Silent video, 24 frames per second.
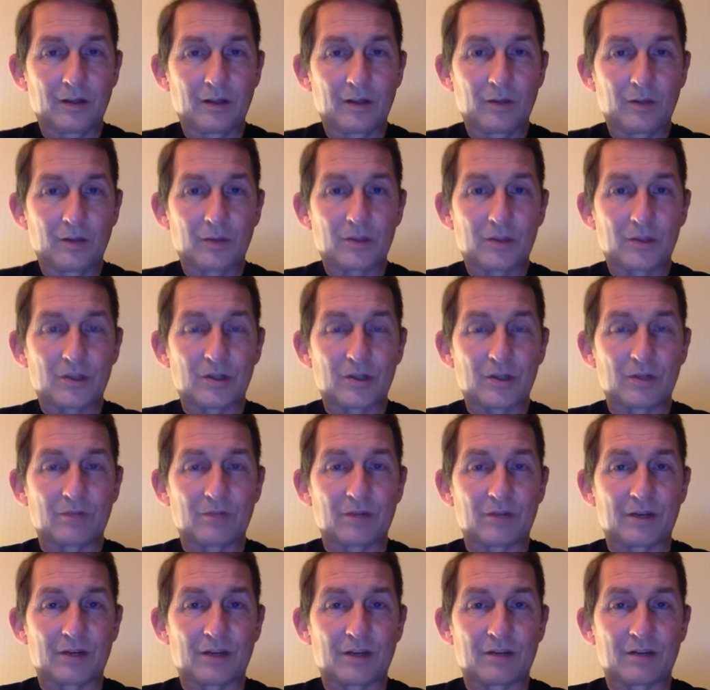were still
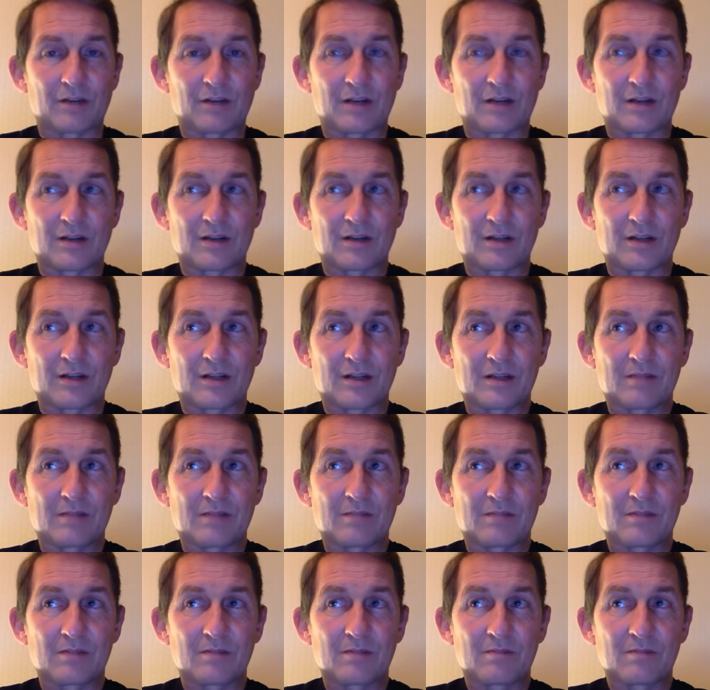running around in
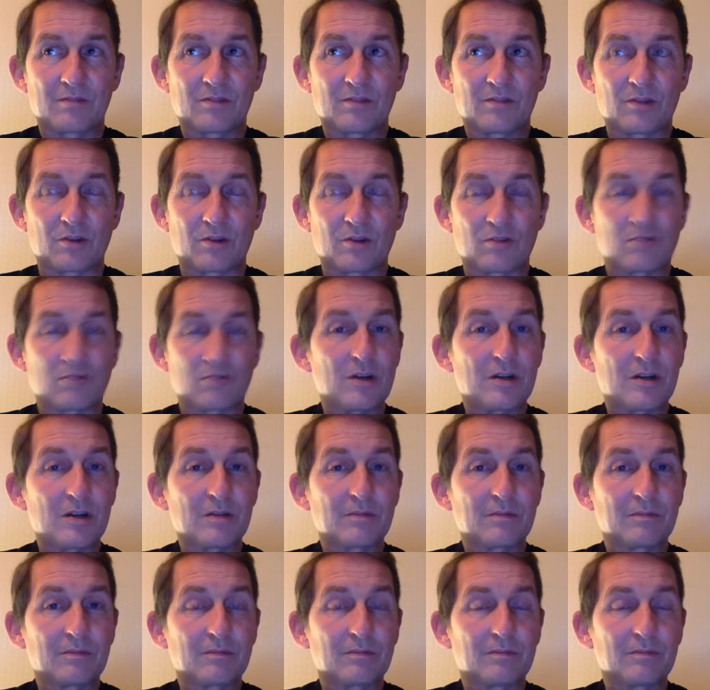Stoke-on-Trent,
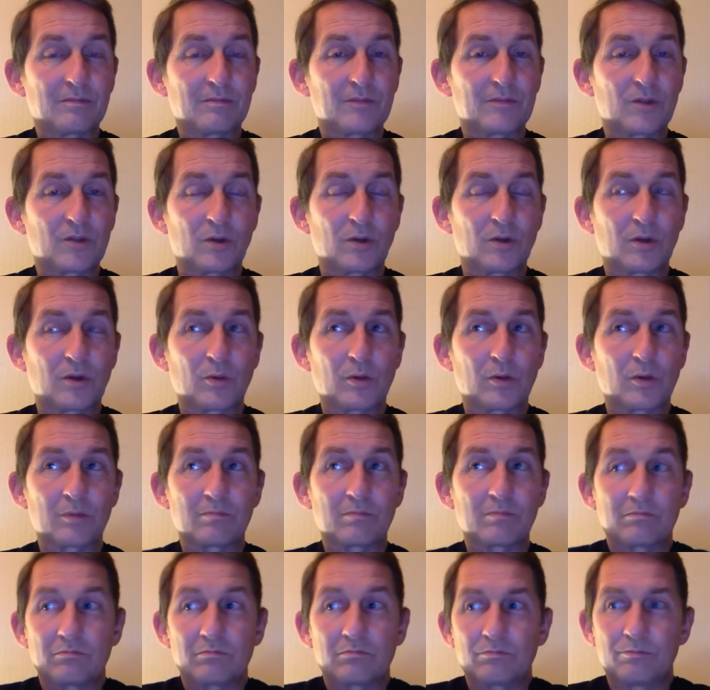doing what
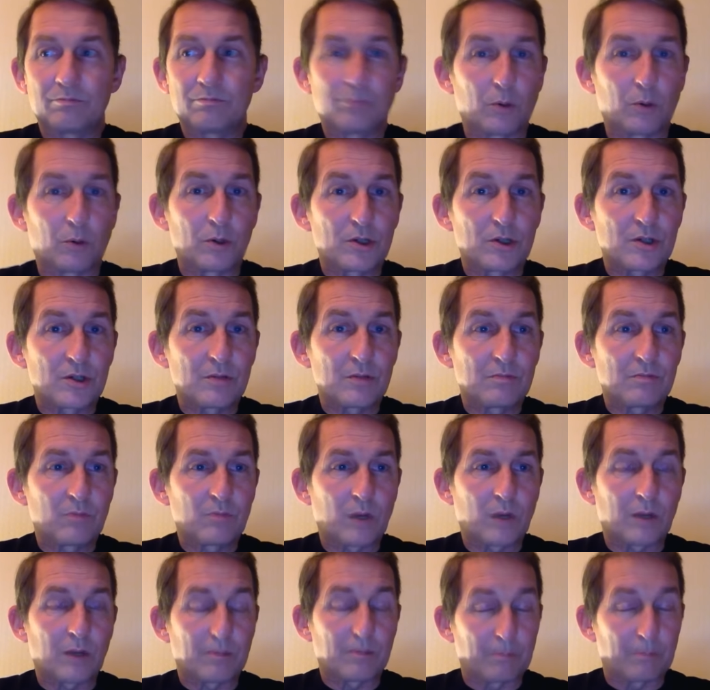boys and,
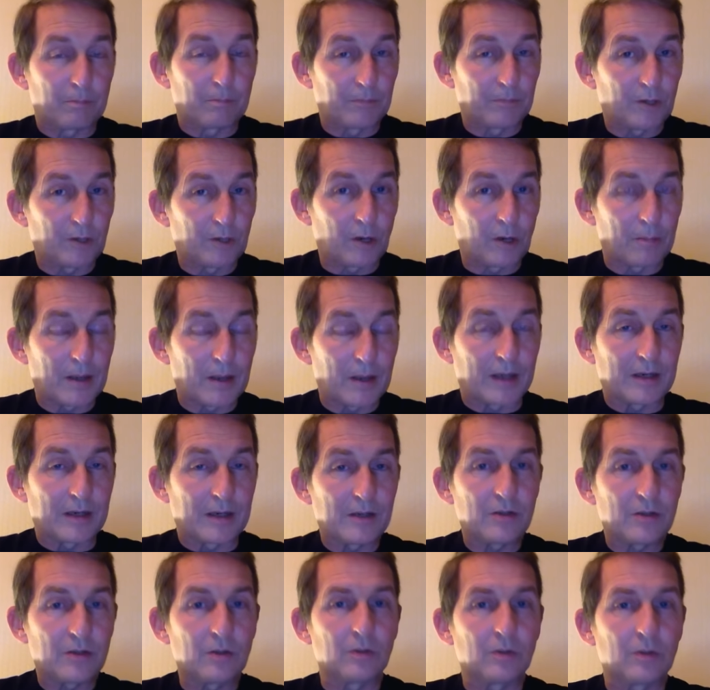well, young men
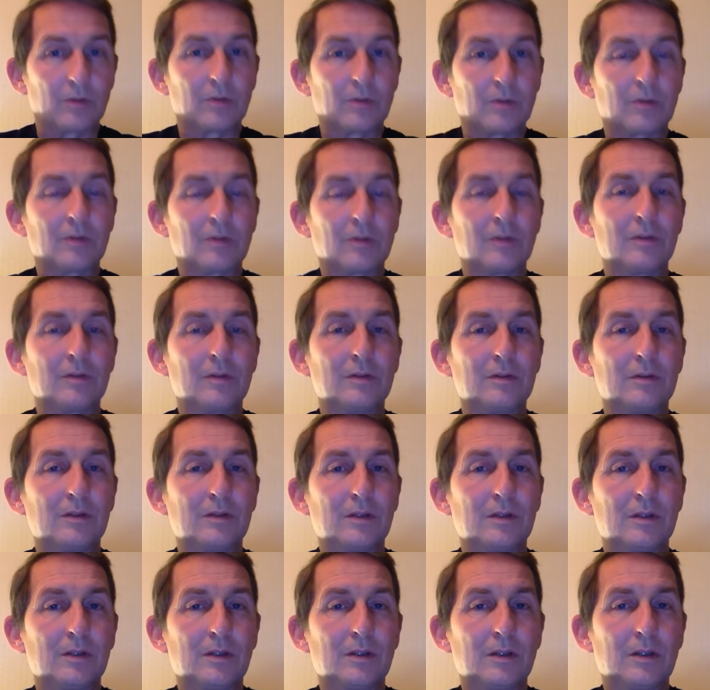do.
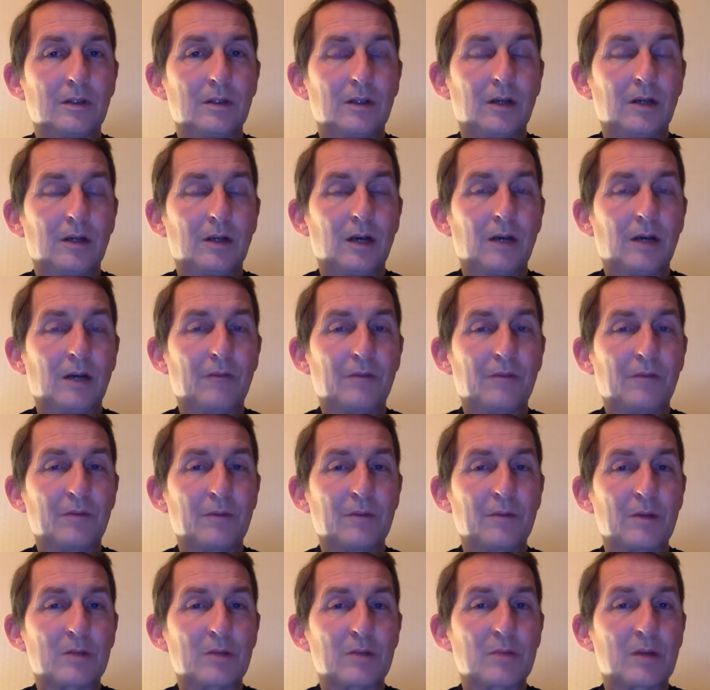And for the
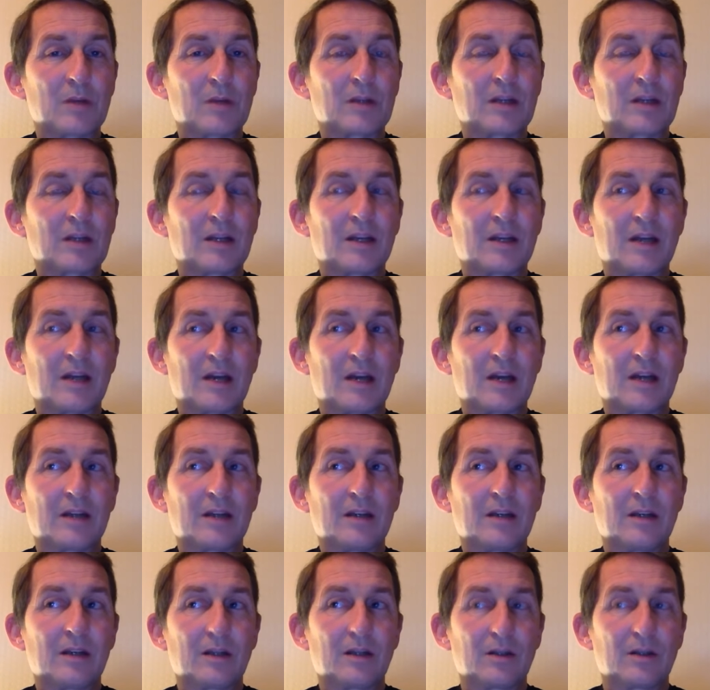most part, Glenn had
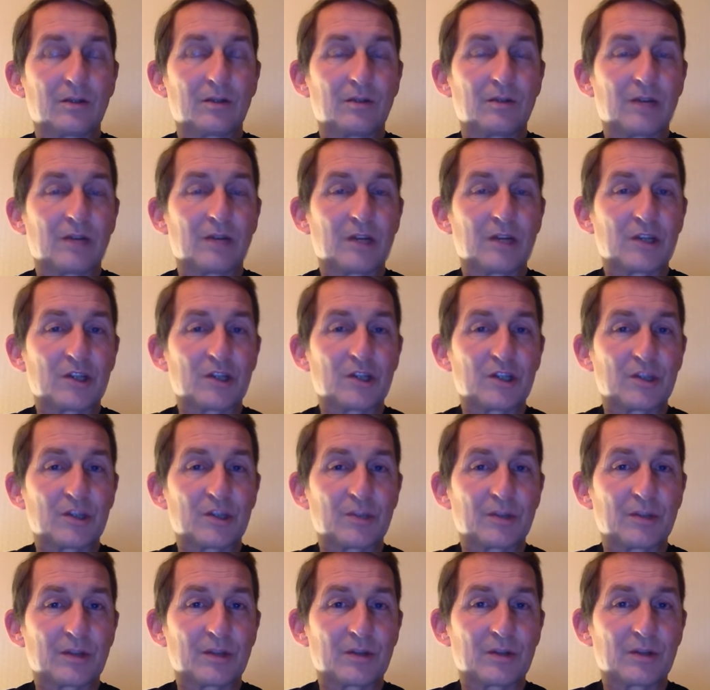a good relationship
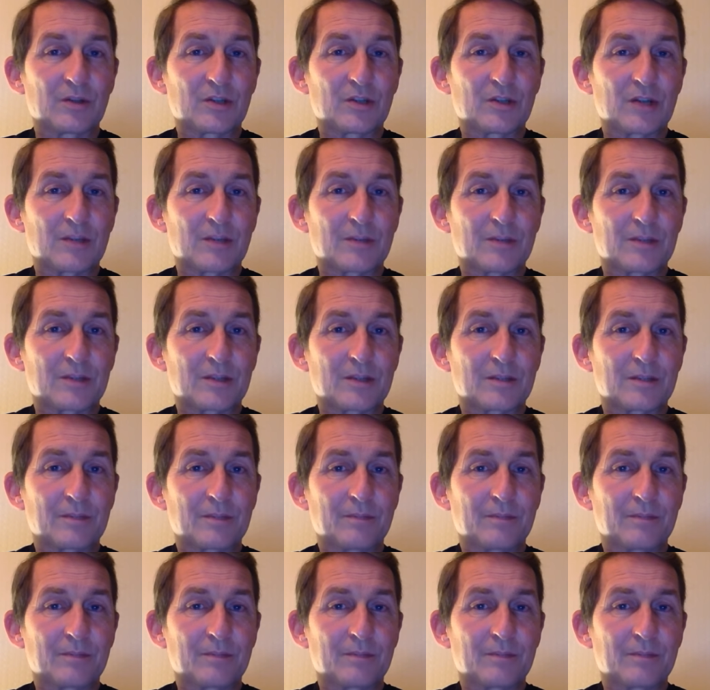with those chaps.